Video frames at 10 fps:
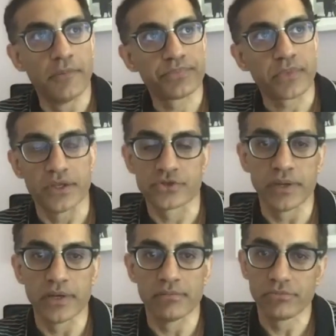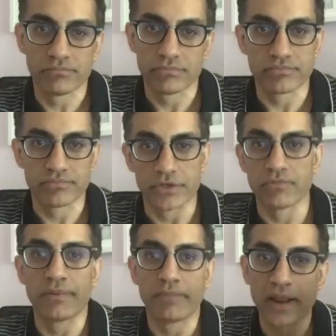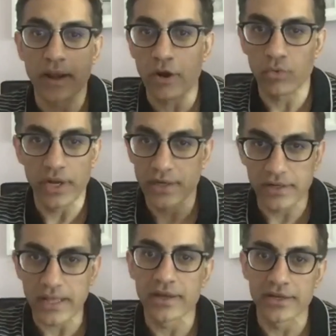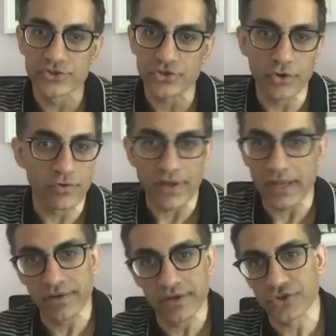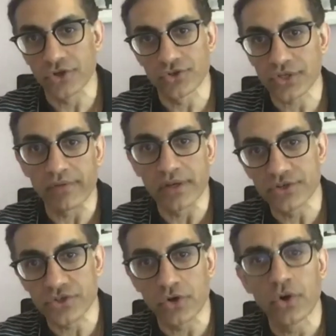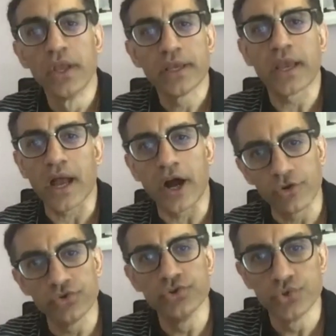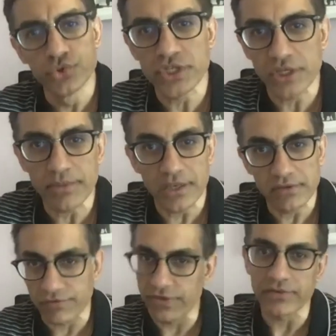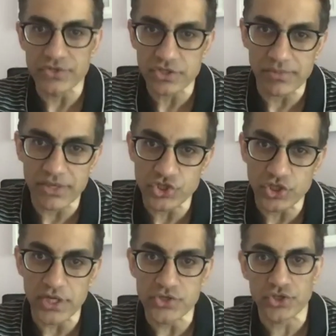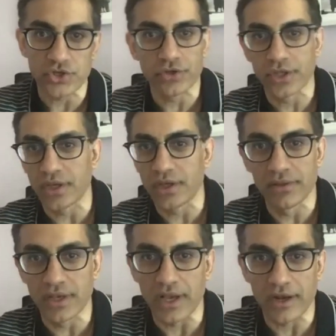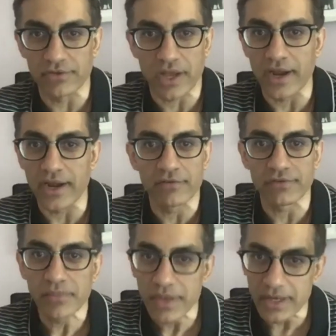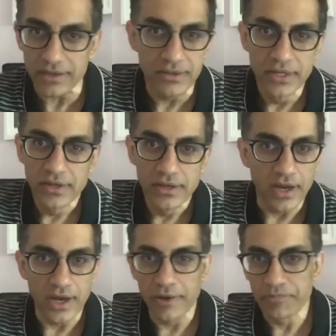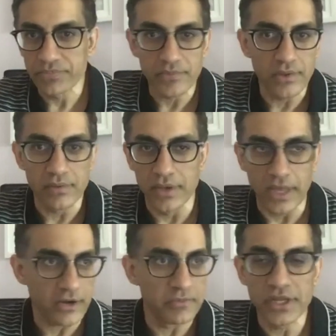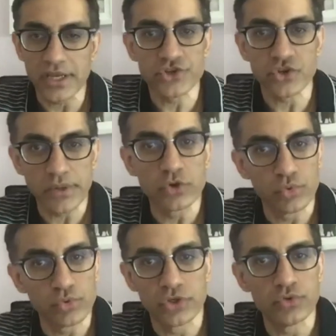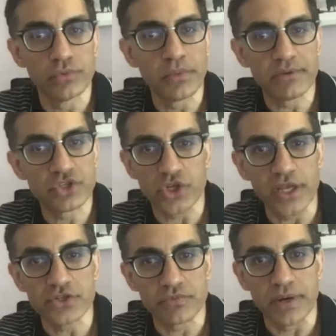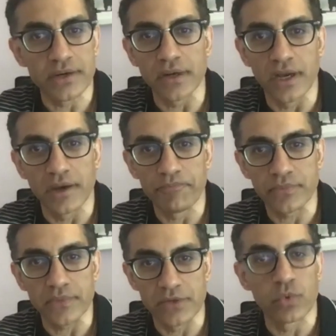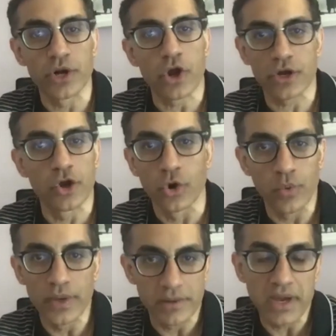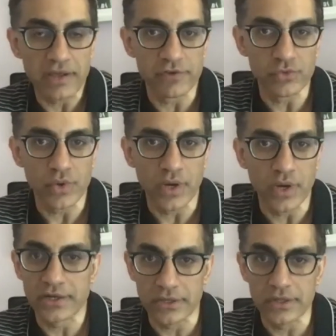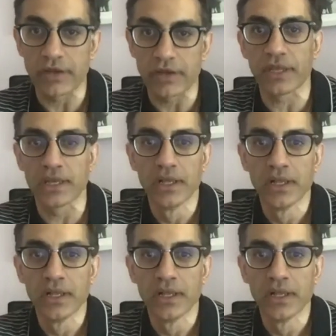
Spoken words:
it will get outdated 10 years ago, 5 years ago, 7 years ago. Yeah, how you use email, the frequency may change, the kind of email kind of communication you do may change, but it would not go away in my view. It will definitely